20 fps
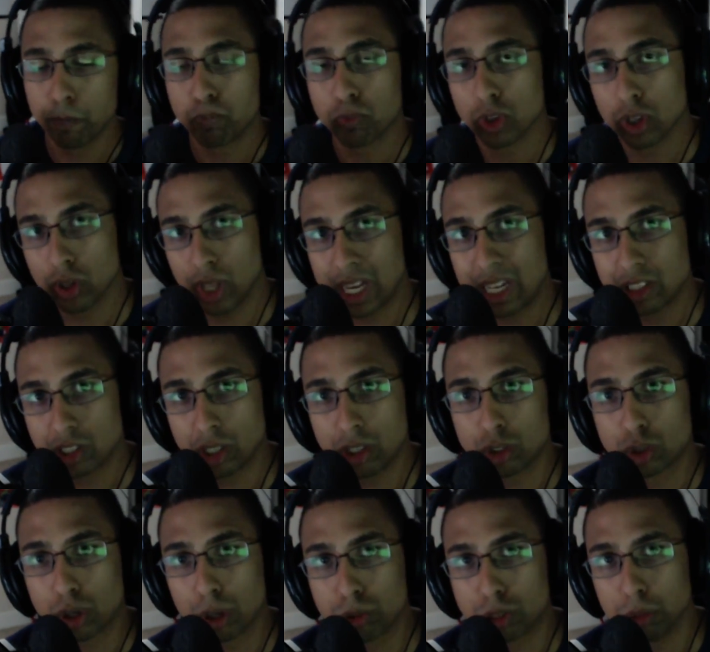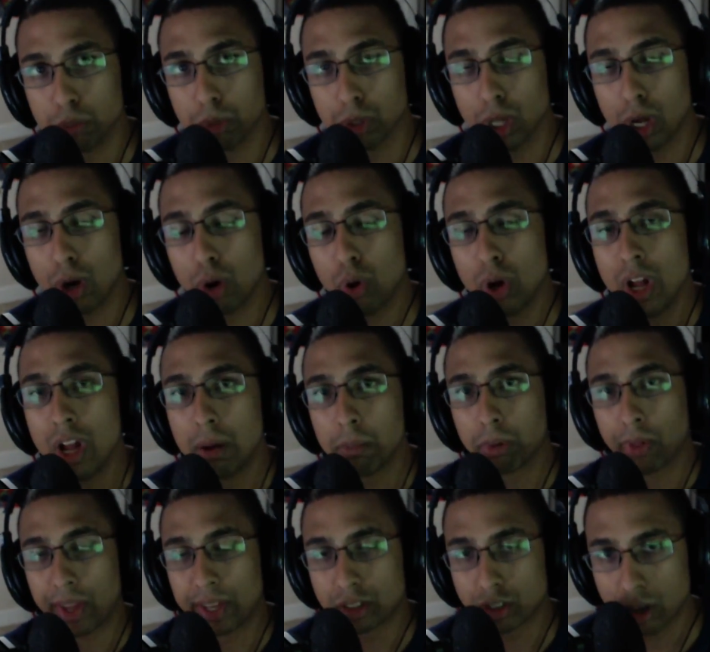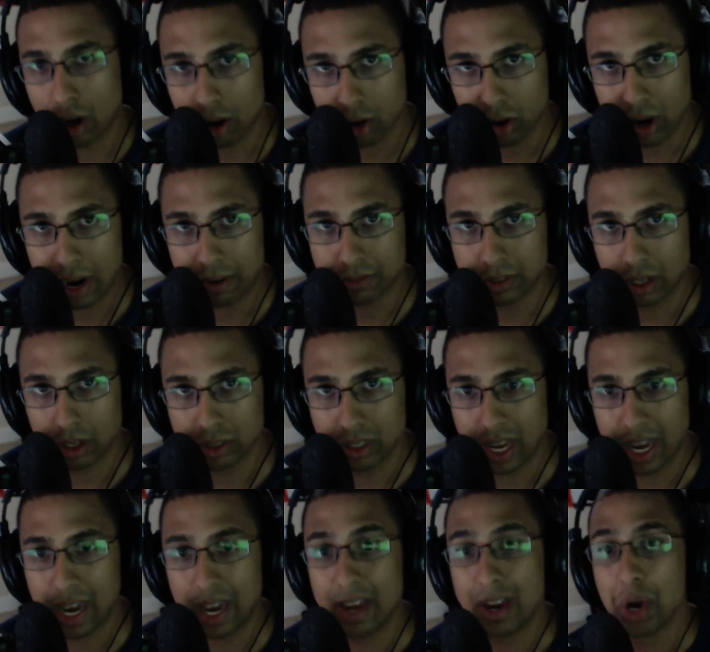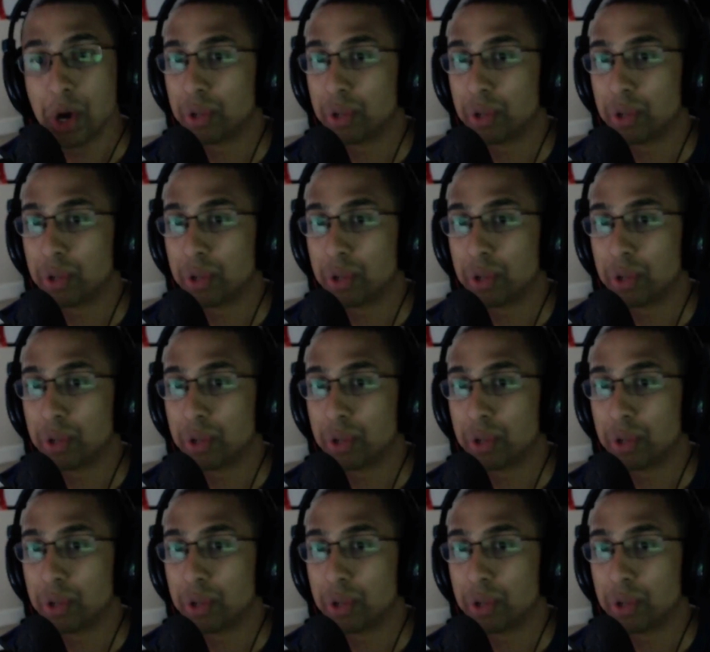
Link is in the description below. Playing StarCraft all day.